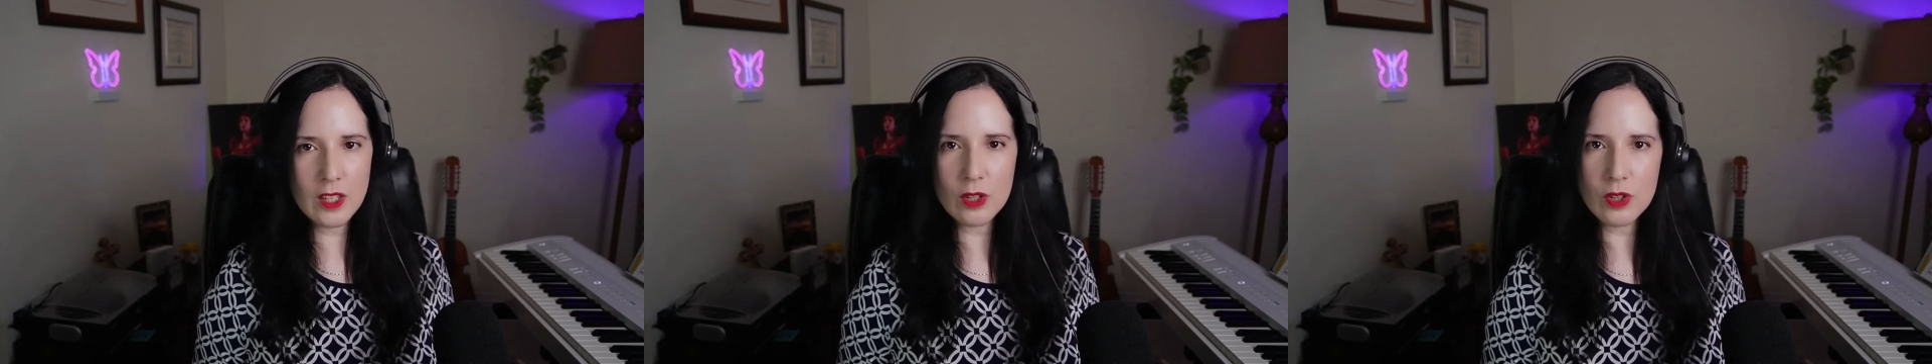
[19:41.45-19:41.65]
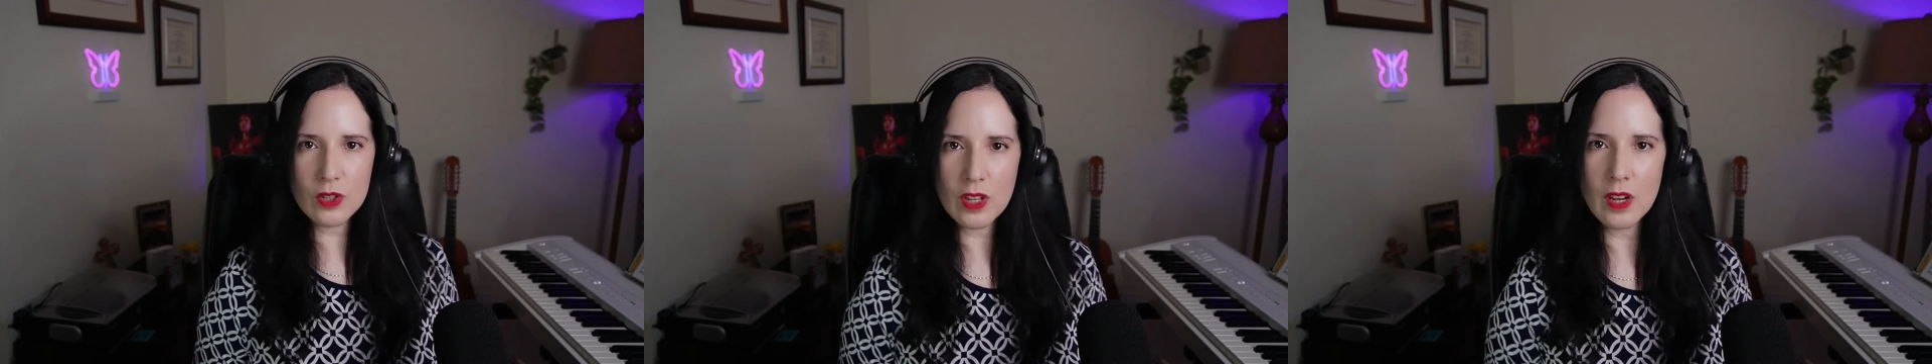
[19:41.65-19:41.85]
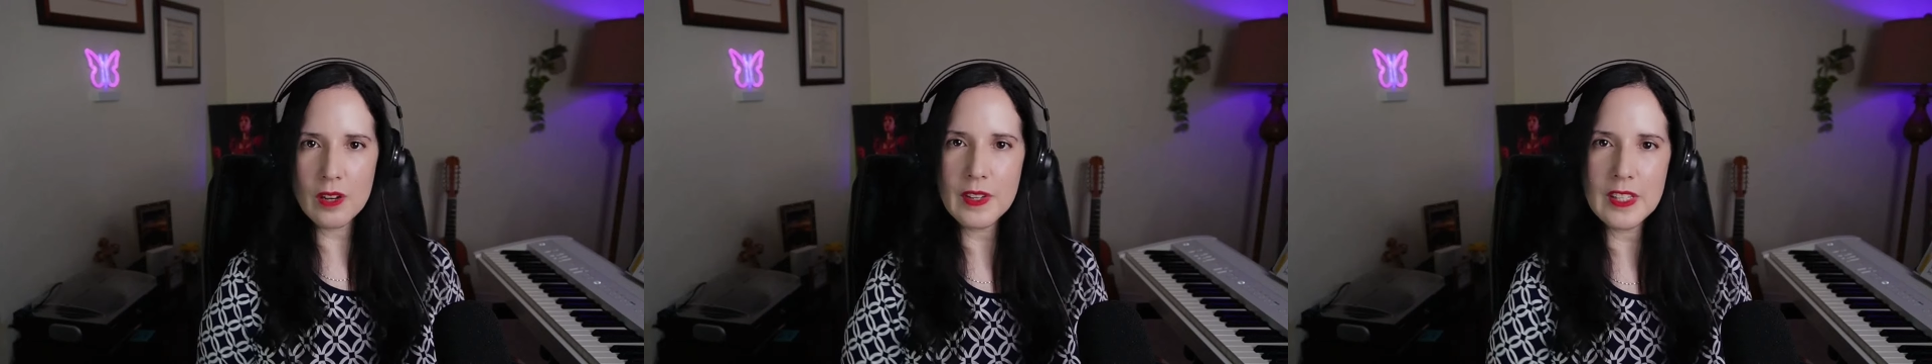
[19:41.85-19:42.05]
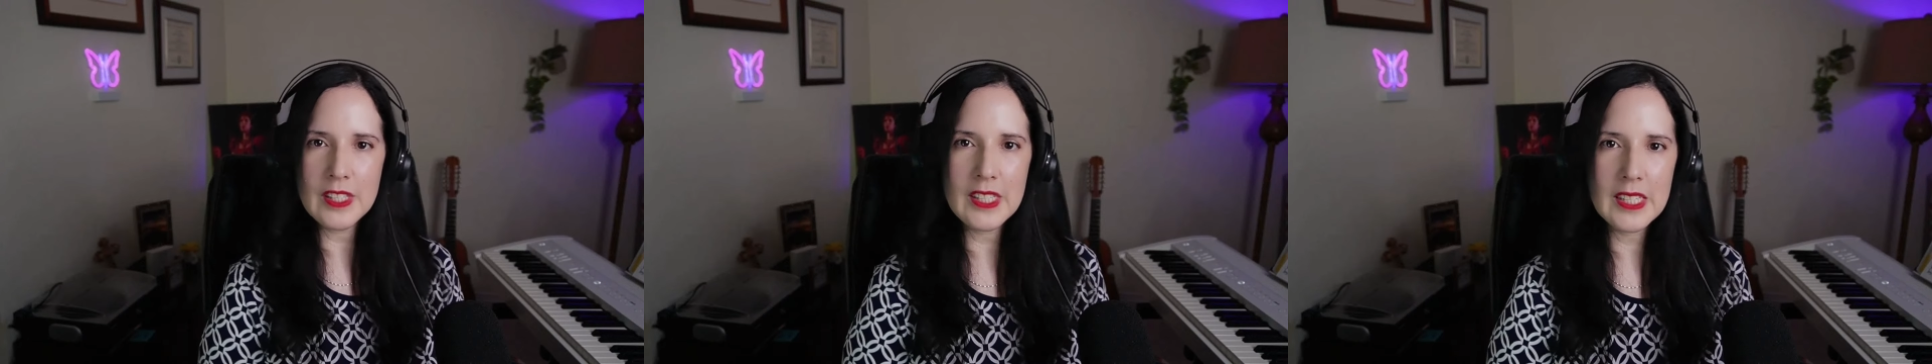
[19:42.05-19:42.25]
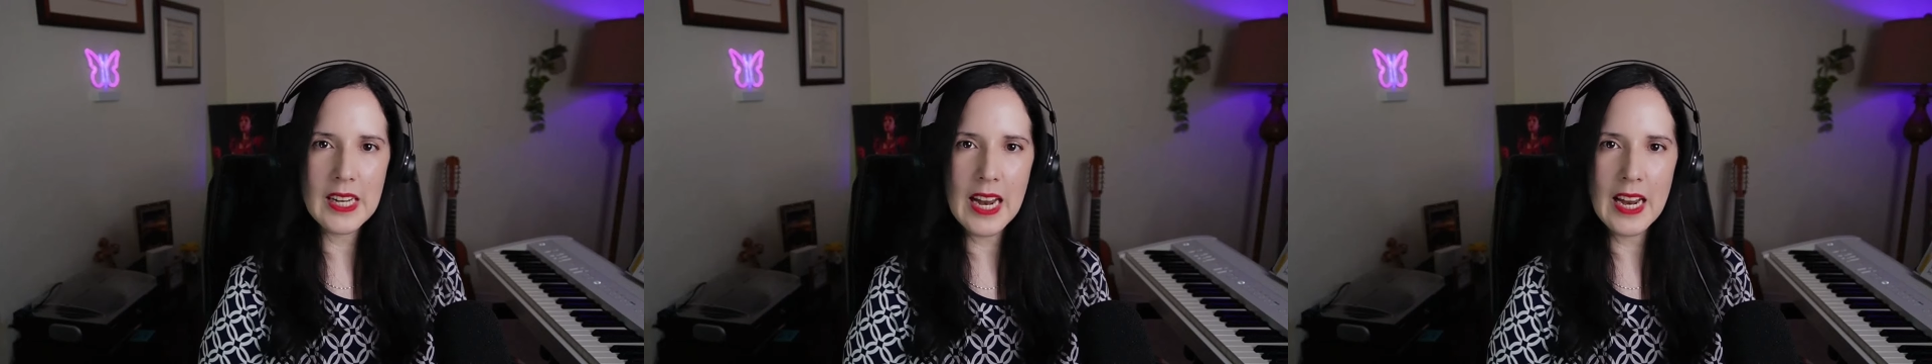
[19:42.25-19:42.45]
yourself on
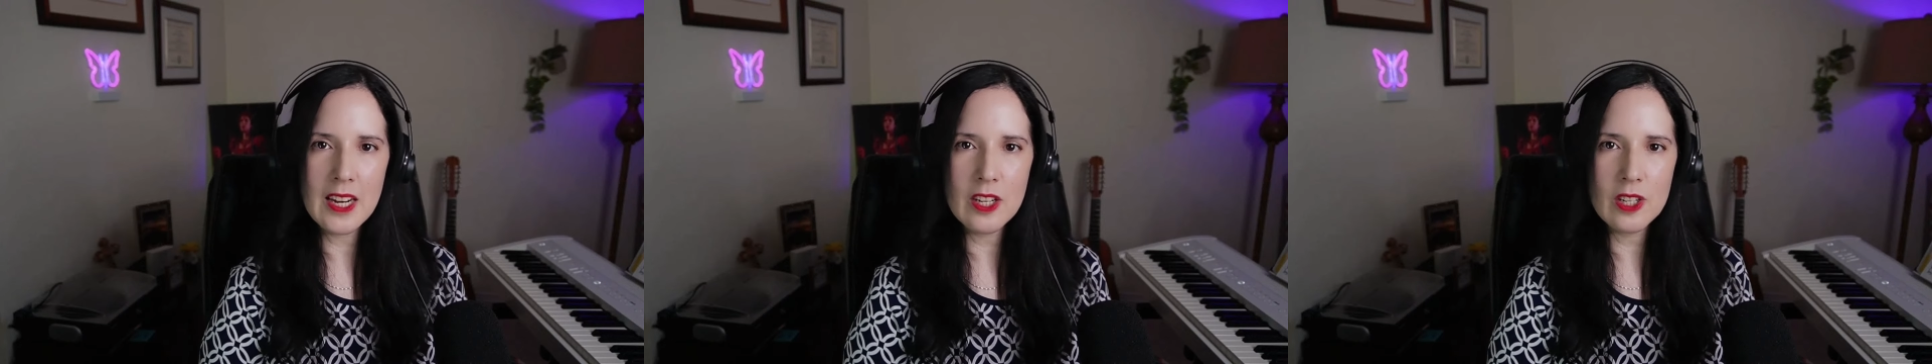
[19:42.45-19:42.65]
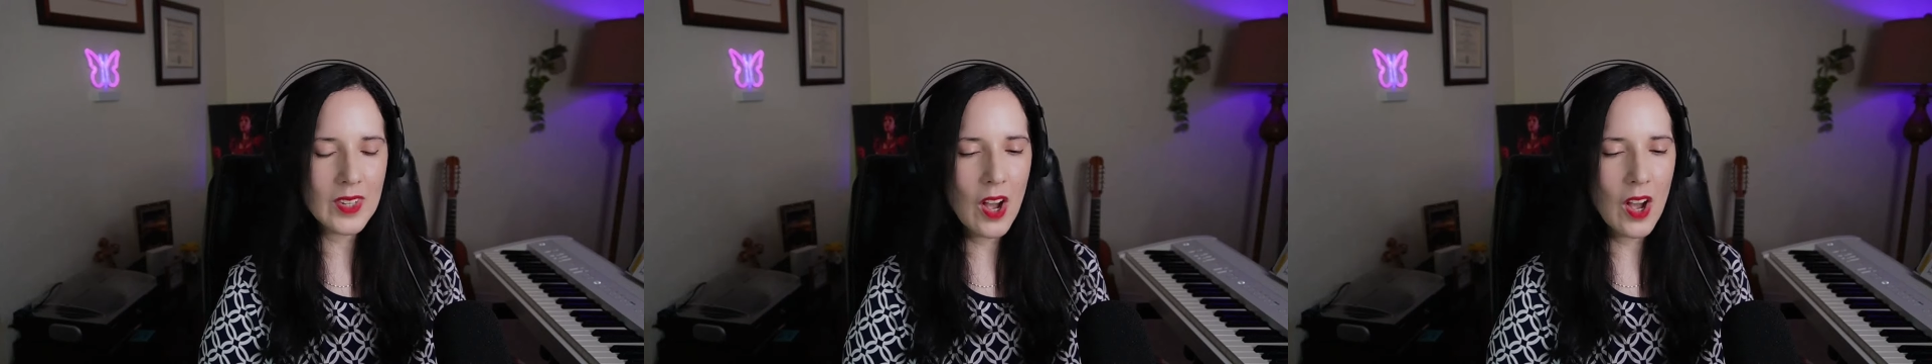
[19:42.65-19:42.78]
stage.